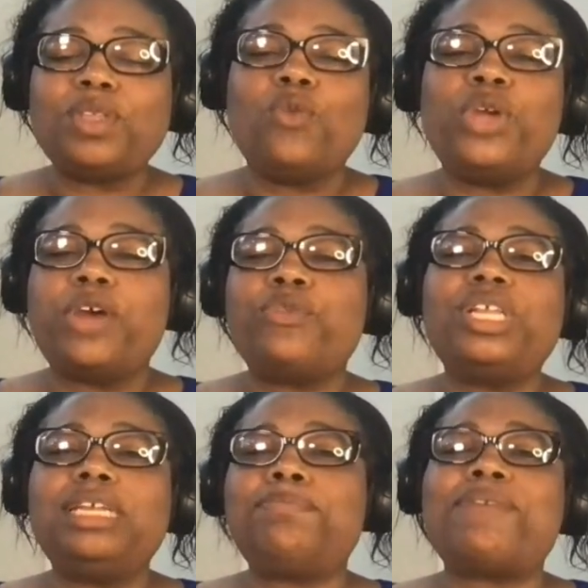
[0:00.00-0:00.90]

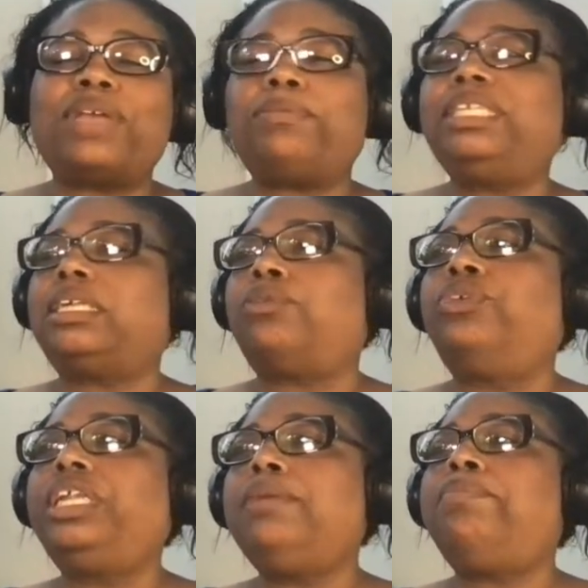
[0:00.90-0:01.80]
my family is a
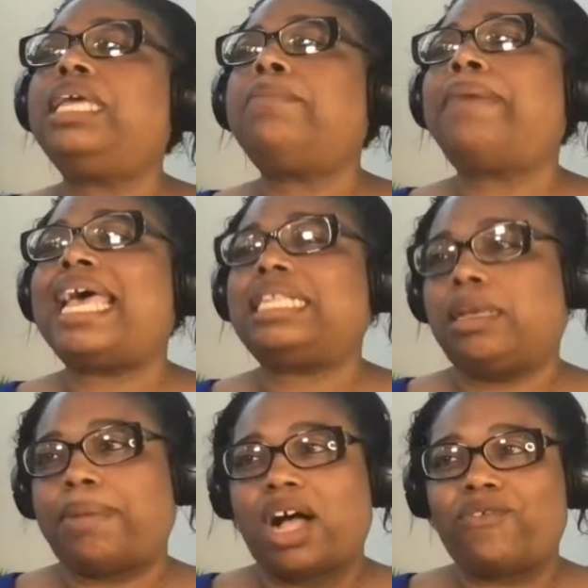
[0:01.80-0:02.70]
really big
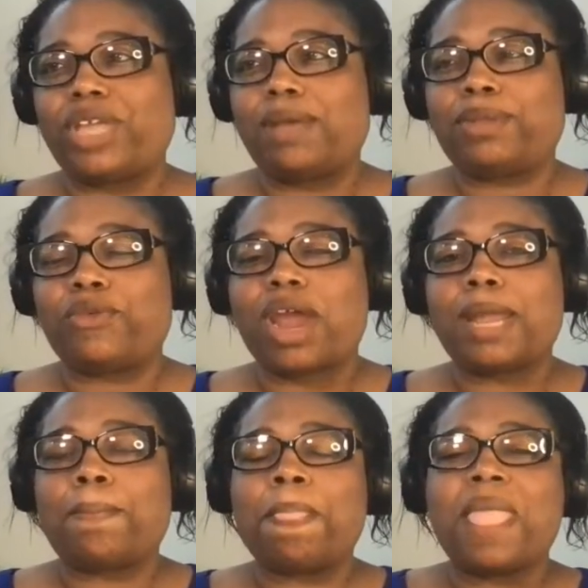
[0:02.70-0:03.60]
basketball family,
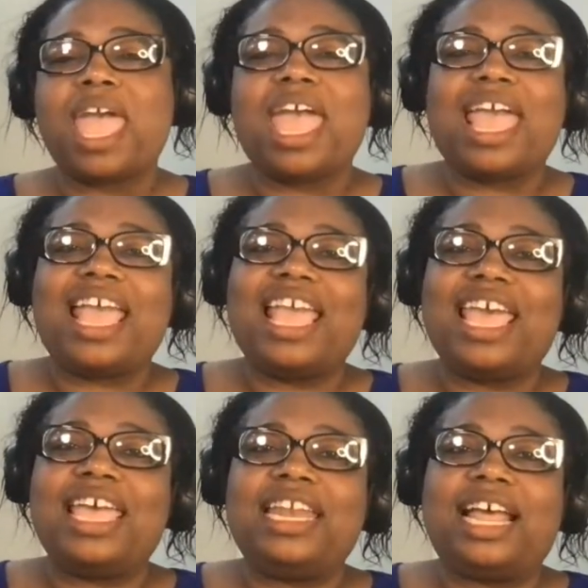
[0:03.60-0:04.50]
right?
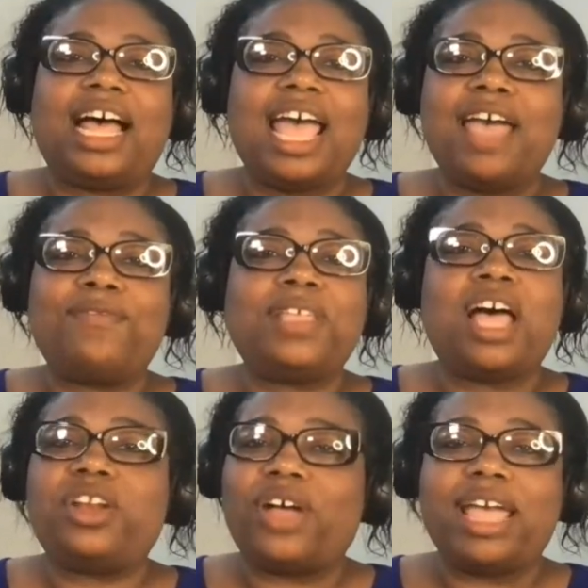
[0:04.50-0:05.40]
And
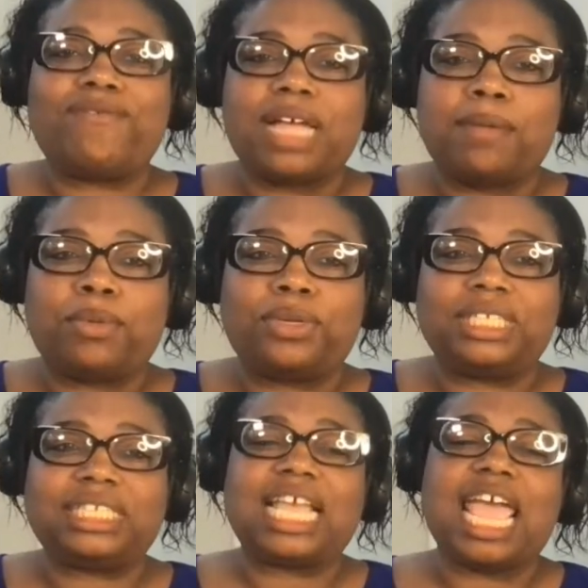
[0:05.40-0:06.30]
y'all know I have 5
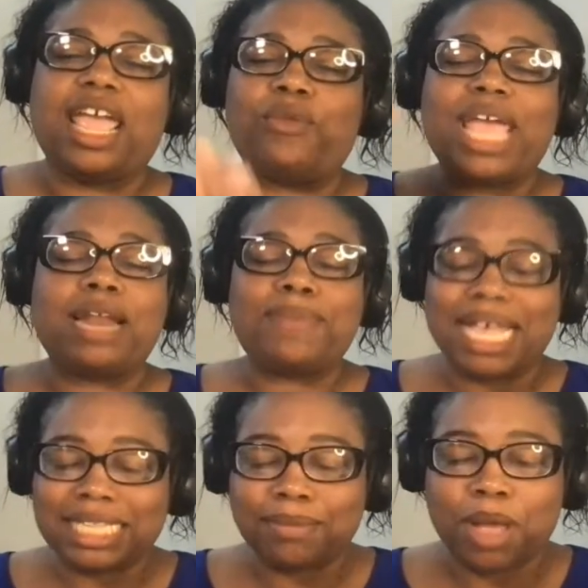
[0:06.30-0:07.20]
boys. We had a
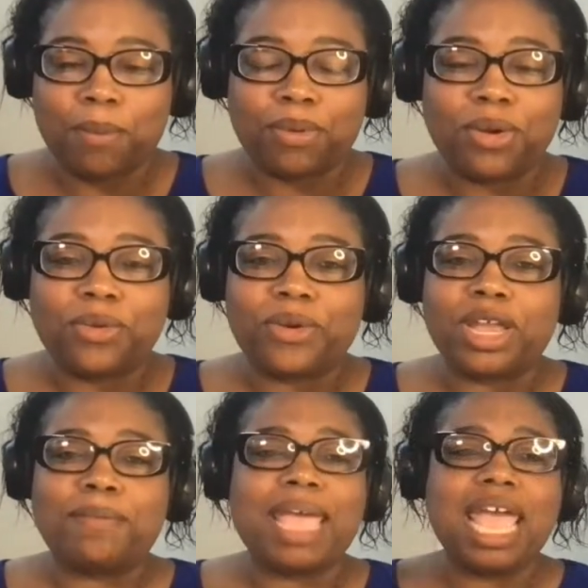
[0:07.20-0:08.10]
basketball
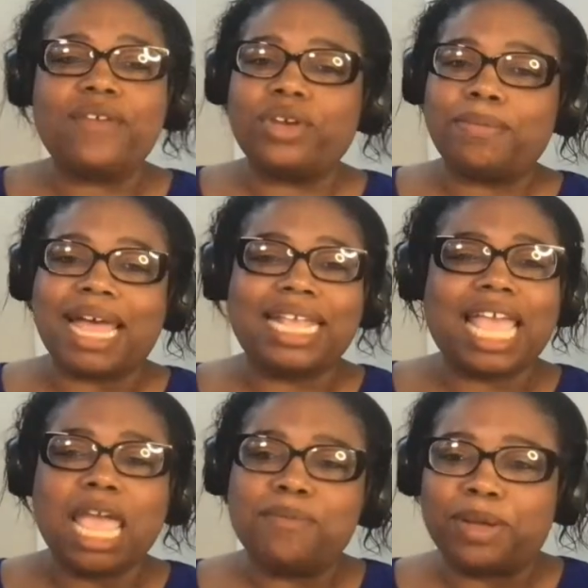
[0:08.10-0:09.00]
program. Everybody
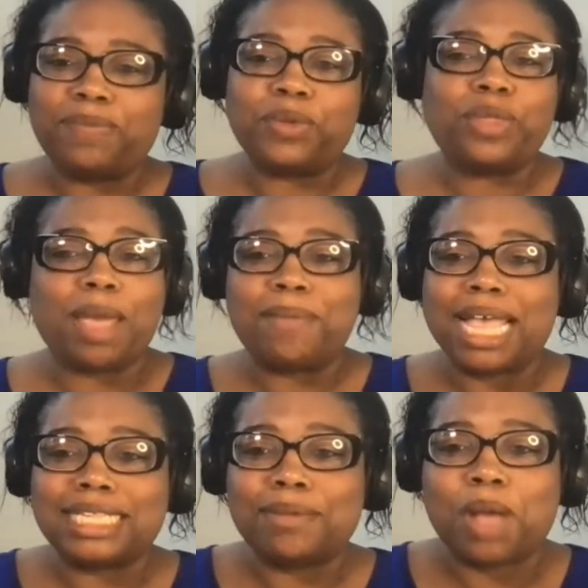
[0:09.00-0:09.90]
came up through that
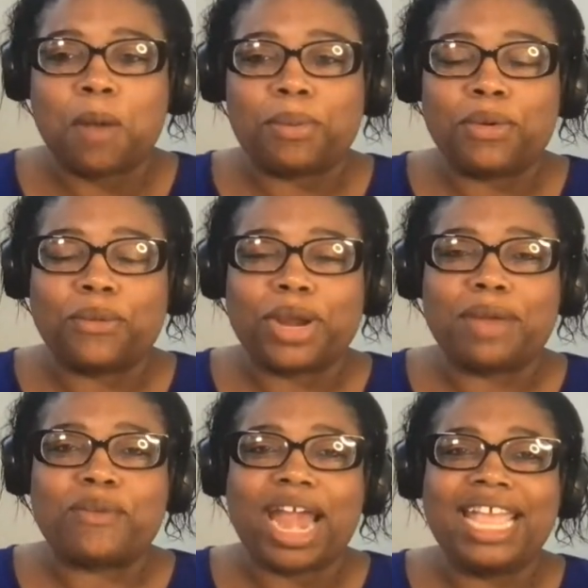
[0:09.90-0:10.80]
basketball
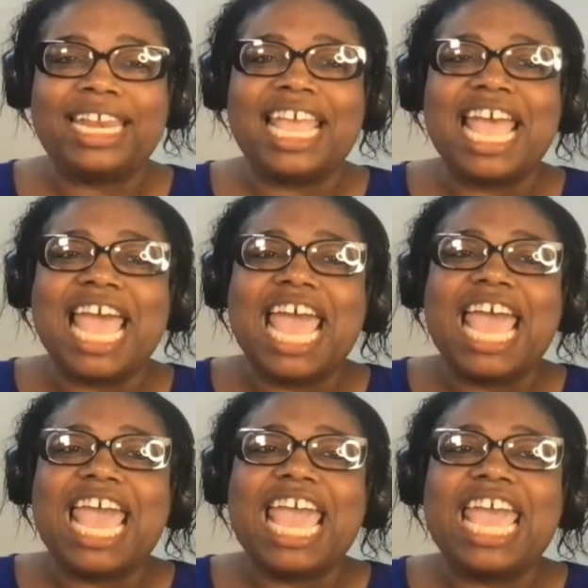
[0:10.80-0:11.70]
program, right?
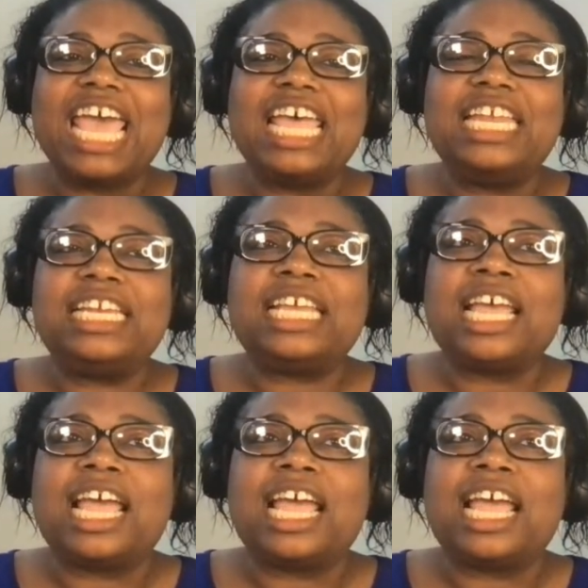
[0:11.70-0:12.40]
And